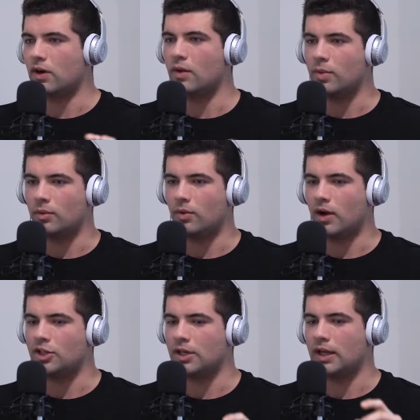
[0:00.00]
aren't people
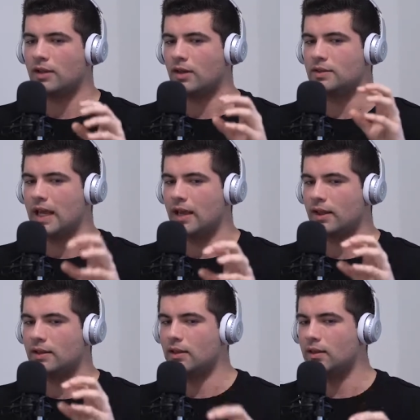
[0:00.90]
watching, and then I'll take
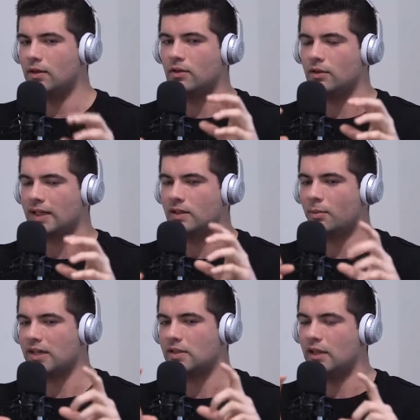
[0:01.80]
like the
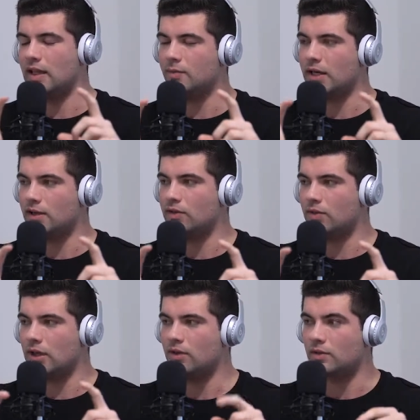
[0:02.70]
best clips out of those
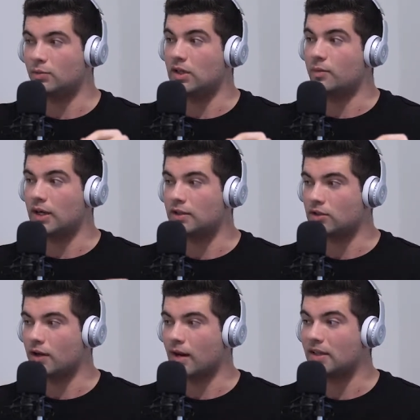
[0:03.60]
videos and put them on
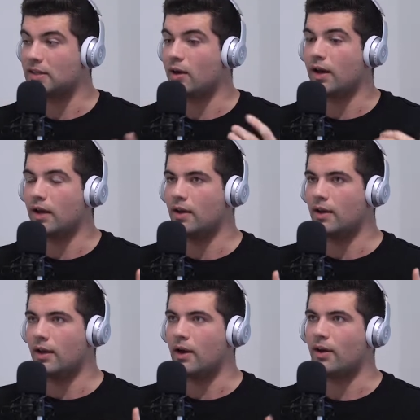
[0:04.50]
Instagram. That's how
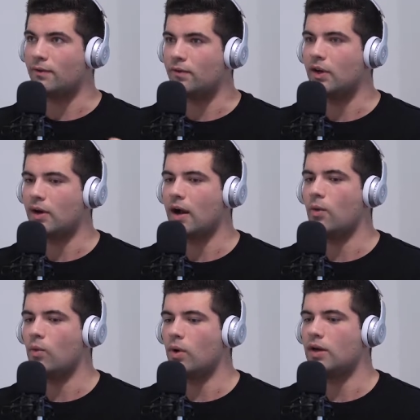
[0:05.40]
I figure
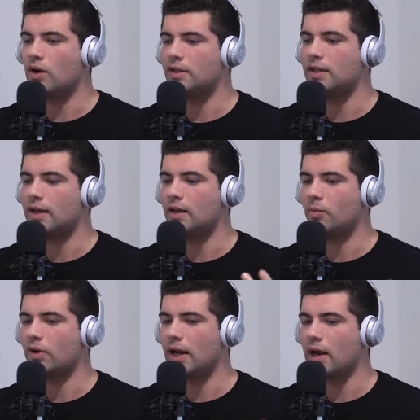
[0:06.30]
out what content I need to
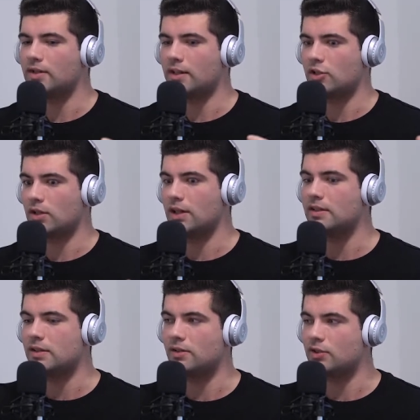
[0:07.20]
put out, is I just
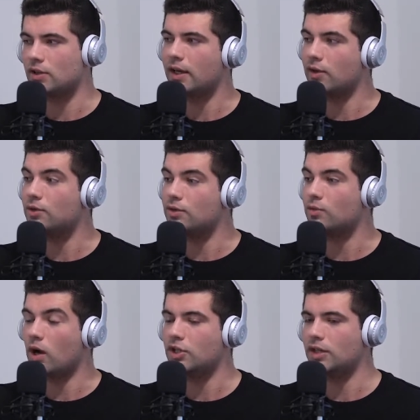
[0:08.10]
listen to like who's
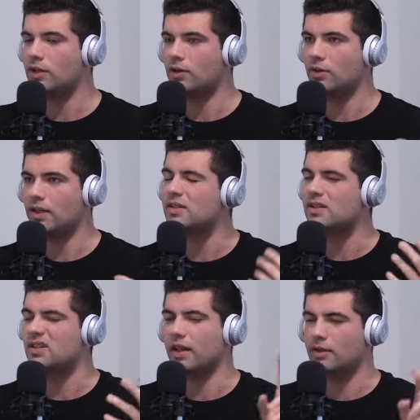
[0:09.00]
watching it or
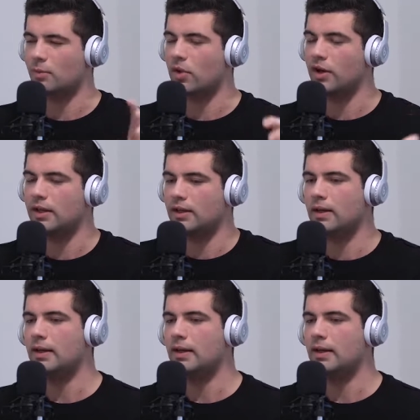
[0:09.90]
listen to like the market.